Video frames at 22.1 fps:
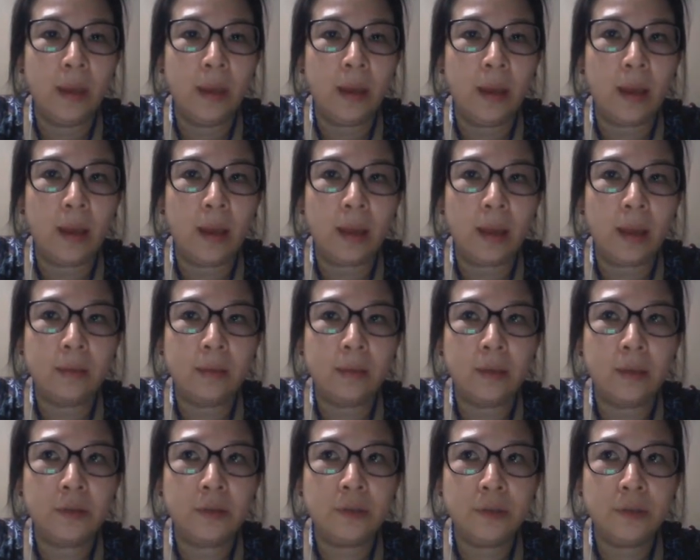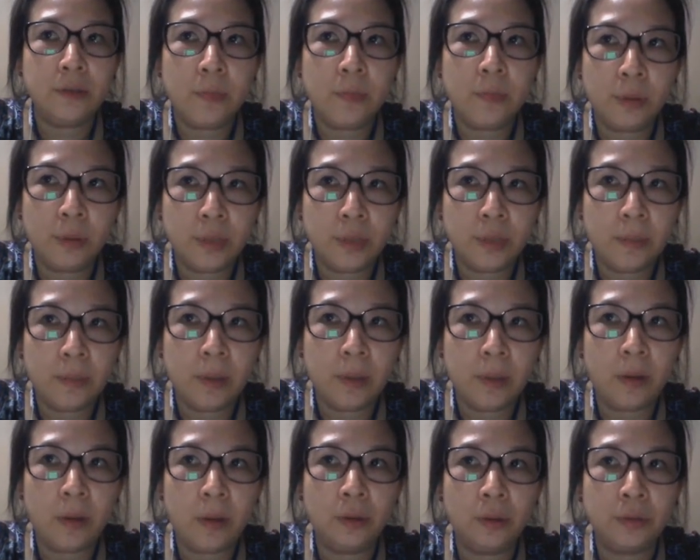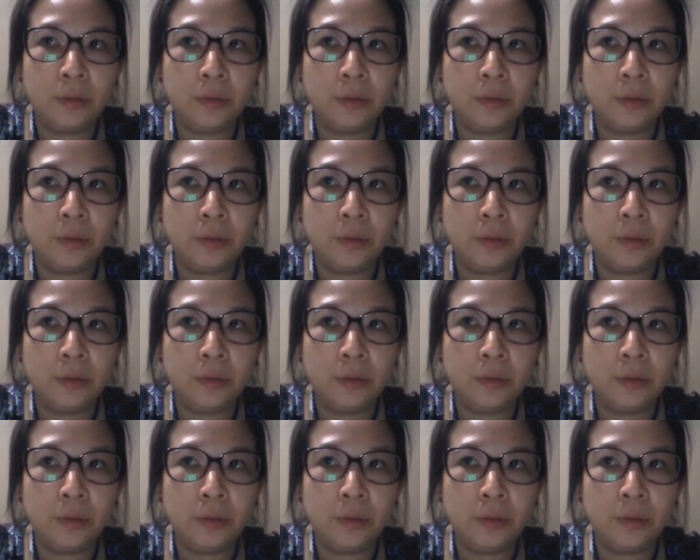And it's also possible also